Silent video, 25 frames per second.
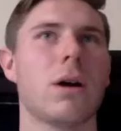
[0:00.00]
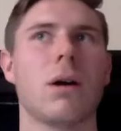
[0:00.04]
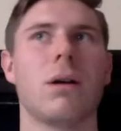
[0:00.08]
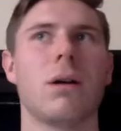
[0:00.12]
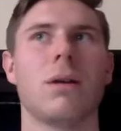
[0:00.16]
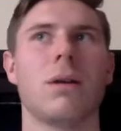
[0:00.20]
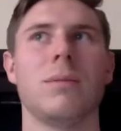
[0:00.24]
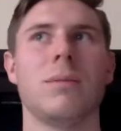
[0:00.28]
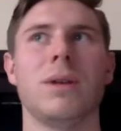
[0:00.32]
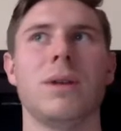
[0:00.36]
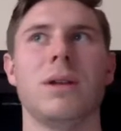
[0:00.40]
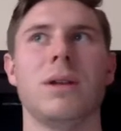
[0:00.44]
I
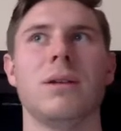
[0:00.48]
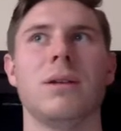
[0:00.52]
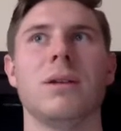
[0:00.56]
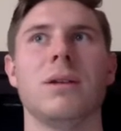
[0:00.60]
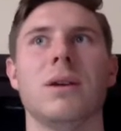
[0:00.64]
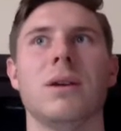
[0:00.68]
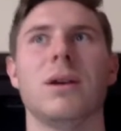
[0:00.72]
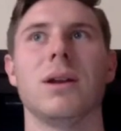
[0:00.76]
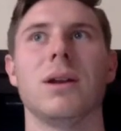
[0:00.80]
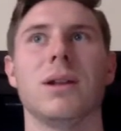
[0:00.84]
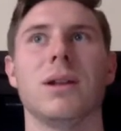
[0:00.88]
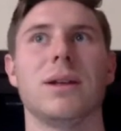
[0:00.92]
mean,
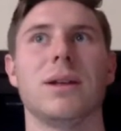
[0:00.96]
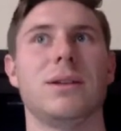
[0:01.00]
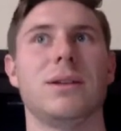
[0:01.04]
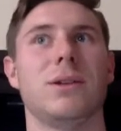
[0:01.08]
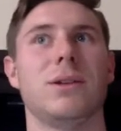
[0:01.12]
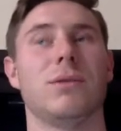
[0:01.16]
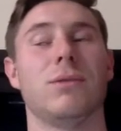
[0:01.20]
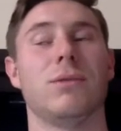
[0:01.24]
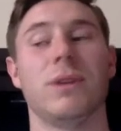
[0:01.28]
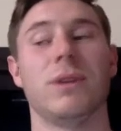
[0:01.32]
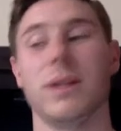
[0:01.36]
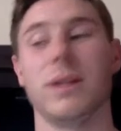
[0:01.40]
unless
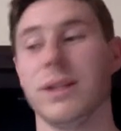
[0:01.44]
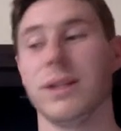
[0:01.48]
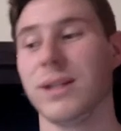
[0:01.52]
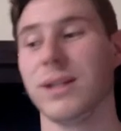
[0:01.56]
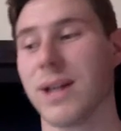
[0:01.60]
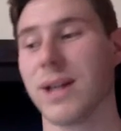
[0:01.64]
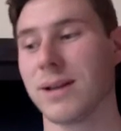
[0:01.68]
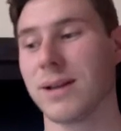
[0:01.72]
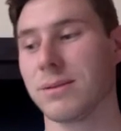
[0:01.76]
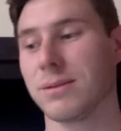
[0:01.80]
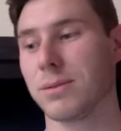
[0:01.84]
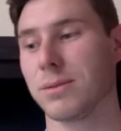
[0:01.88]
you're really
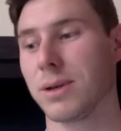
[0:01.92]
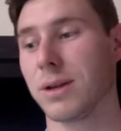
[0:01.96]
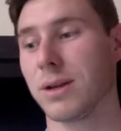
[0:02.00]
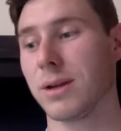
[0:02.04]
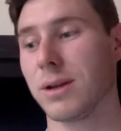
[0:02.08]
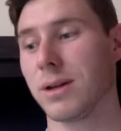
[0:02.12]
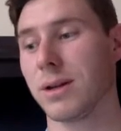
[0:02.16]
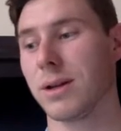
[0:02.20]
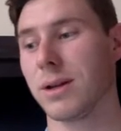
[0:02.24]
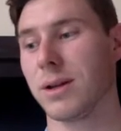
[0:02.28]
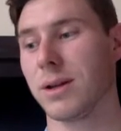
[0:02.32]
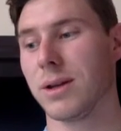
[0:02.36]
desperate.
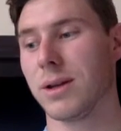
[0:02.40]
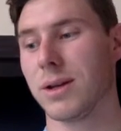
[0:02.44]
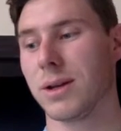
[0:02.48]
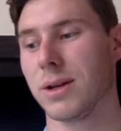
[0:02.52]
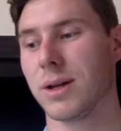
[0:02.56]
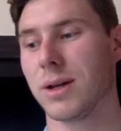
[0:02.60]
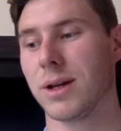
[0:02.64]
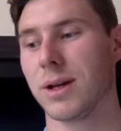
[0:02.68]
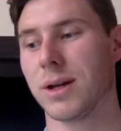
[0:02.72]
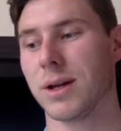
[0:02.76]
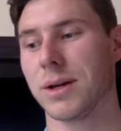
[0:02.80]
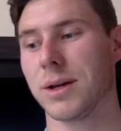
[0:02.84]

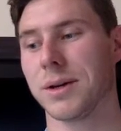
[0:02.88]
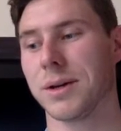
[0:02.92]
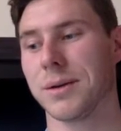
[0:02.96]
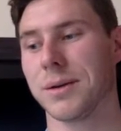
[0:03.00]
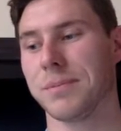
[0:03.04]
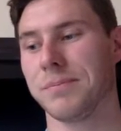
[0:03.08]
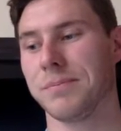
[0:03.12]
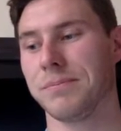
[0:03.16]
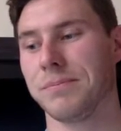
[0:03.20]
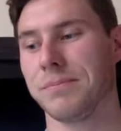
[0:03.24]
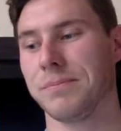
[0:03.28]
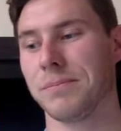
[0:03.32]

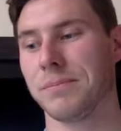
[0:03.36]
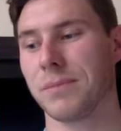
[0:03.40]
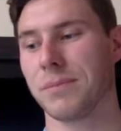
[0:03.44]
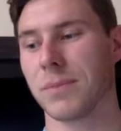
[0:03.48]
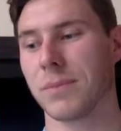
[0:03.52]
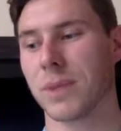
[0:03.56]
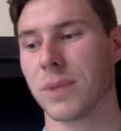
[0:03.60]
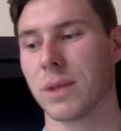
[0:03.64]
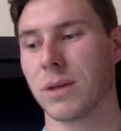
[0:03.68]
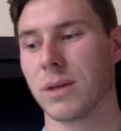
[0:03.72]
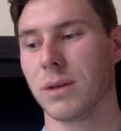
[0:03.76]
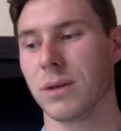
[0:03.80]

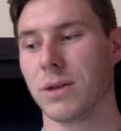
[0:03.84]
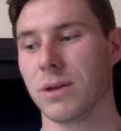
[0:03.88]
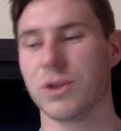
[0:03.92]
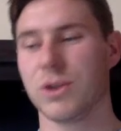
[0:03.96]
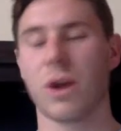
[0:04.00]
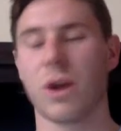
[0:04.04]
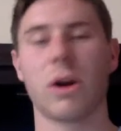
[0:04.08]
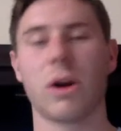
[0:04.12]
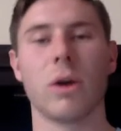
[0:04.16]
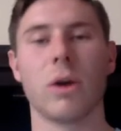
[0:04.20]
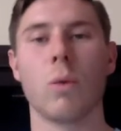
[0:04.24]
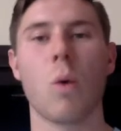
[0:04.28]
You're
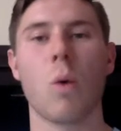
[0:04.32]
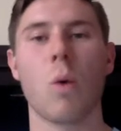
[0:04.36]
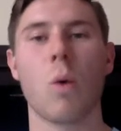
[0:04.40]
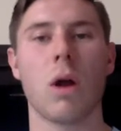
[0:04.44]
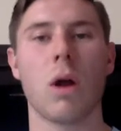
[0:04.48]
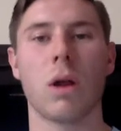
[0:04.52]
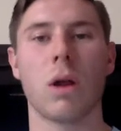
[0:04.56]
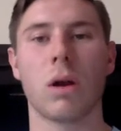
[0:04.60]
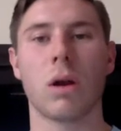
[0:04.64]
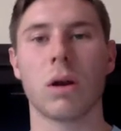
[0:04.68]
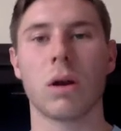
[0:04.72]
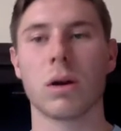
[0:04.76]
starting
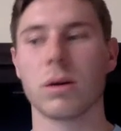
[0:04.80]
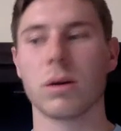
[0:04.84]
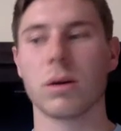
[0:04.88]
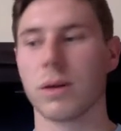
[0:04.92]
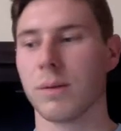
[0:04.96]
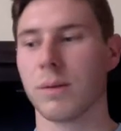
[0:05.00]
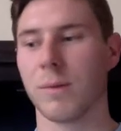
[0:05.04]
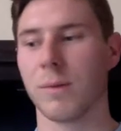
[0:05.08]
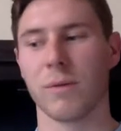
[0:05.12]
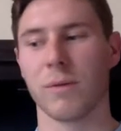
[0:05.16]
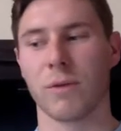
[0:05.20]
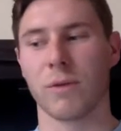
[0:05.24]
Waller. I
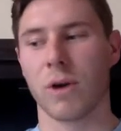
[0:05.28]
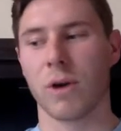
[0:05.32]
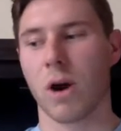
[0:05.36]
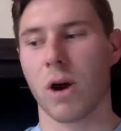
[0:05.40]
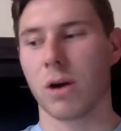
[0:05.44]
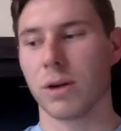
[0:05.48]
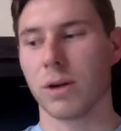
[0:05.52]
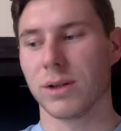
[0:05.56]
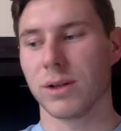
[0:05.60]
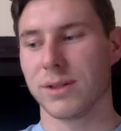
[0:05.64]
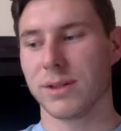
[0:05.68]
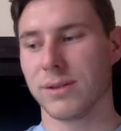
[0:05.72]
mean,
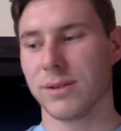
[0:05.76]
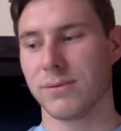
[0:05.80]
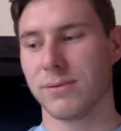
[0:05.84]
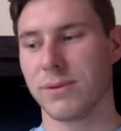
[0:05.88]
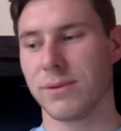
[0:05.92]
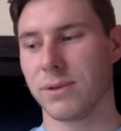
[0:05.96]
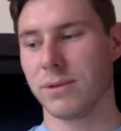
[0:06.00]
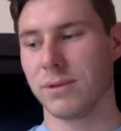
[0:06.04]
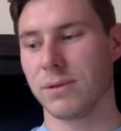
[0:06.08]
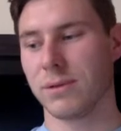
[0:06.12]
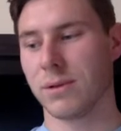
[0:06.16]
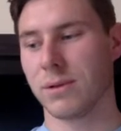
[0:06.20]
regardless of
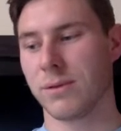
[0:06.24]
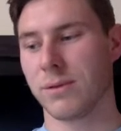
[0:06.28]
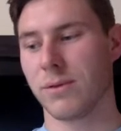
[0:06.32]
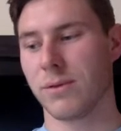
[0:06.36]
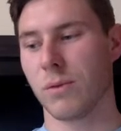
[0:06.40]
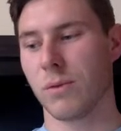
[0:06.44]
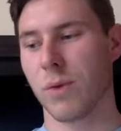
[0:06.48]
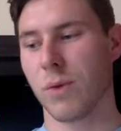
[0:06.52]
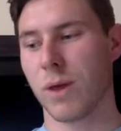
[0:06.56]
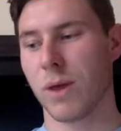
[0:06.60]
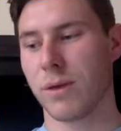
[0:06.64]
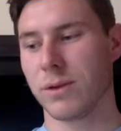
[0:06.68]
the
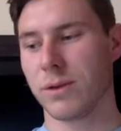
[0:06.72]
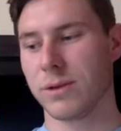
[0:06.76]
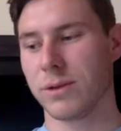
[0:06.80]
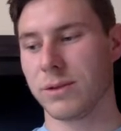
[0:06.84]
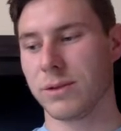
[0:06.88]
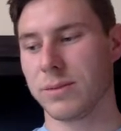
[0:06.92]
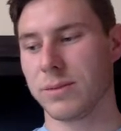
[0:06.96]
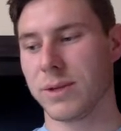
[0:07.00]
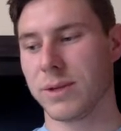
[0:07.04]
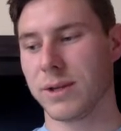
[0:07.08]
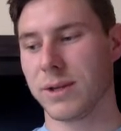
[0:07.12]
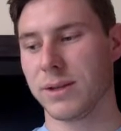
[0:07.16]
weather, just
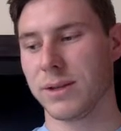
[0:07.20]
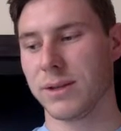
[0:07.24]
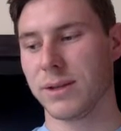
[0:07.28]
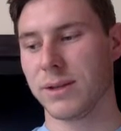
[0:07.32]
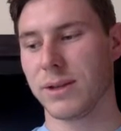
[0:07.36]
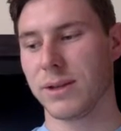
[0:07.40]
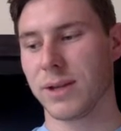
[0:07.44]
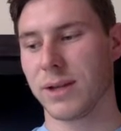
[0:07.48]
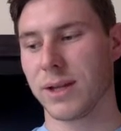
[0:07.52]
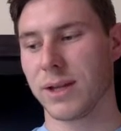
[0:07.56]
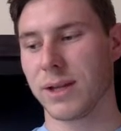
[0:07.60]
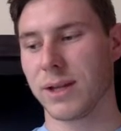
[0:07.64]
because he's
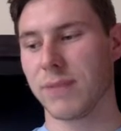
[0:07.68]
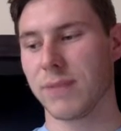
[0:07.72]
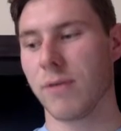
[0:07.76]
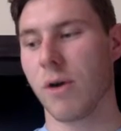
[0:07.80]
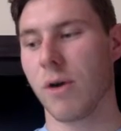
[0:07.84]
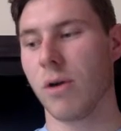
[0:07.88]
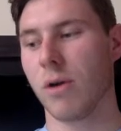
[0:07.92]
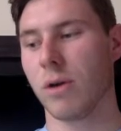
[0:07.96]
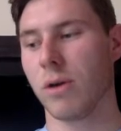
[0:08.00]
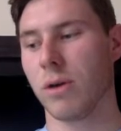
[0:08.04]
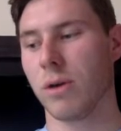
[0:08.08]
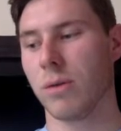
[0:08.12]
going to get the
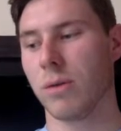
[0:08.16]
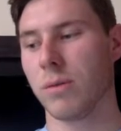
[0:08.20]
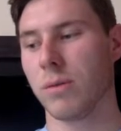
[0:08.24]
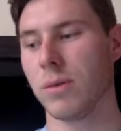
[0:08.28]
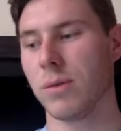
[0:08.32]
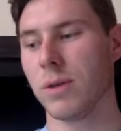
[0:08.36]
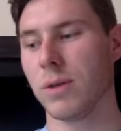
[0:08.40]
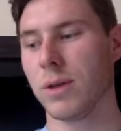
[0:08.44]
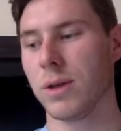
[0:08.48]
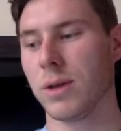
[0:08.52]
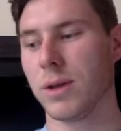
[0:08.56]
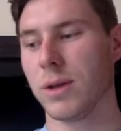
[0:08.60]
volume,
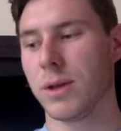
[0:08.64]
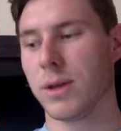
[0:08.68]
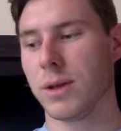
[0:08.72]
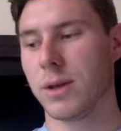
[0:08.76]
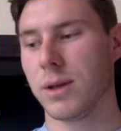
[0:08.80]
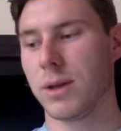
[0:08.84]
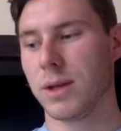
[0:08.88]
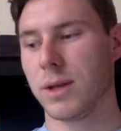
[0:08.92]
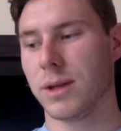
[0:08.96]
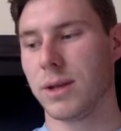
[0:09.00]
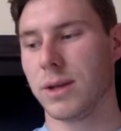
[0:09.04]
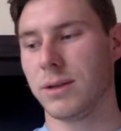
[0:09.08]

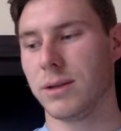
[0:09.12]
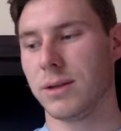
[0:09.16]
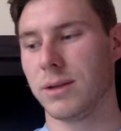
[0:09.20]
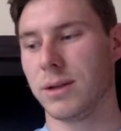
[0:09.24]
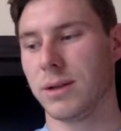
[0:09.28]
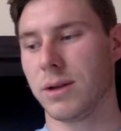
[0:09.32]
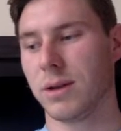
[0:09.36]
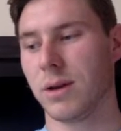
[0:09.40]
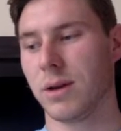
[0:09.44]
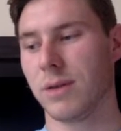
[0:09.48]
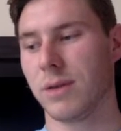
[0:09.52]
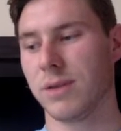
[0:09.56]
and
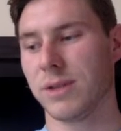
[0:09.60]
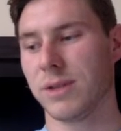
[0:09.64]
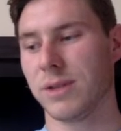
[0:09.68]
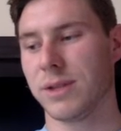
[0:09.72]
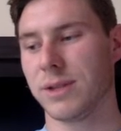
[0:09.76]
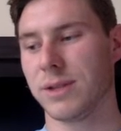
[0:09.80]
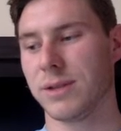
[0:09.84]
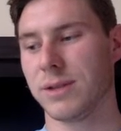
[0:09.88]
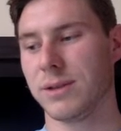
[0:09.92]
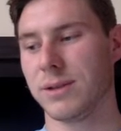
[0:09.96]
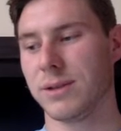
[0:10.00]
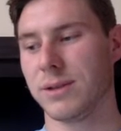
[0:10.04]
obviously
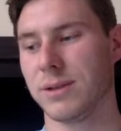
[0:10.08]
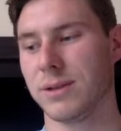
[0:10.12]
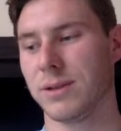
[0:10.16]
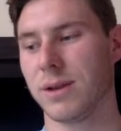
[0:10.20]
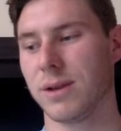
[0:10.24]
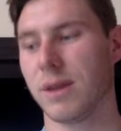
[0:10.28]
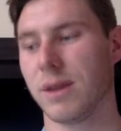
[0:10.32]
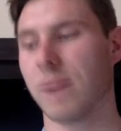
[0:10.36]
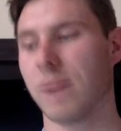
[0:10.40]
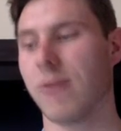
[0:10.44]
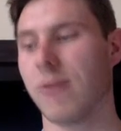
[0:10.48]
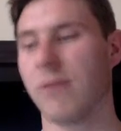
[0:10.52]
he's a
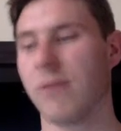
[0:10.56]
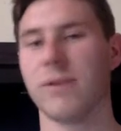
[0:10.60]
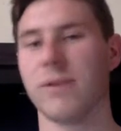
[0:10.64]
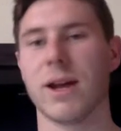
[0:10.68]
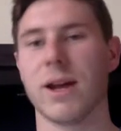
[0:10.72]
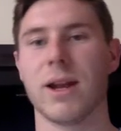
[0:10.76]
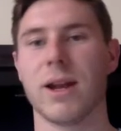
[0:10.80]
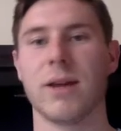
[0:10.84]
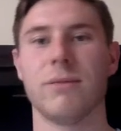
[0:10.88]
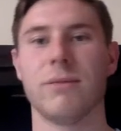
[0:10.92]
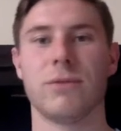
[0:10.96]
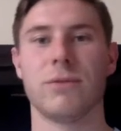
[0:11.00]
top 5 tight
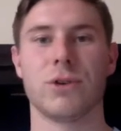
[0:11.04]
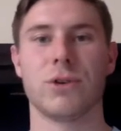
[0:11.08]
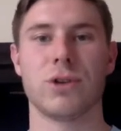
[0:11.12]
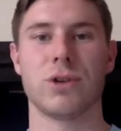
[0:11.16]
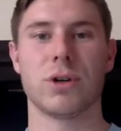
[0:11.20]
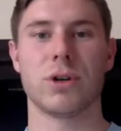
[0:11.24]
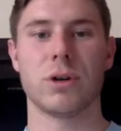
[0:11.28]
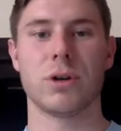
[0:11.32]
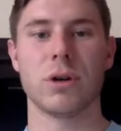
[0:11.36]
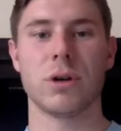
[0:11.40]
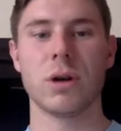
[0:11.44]
end for sure.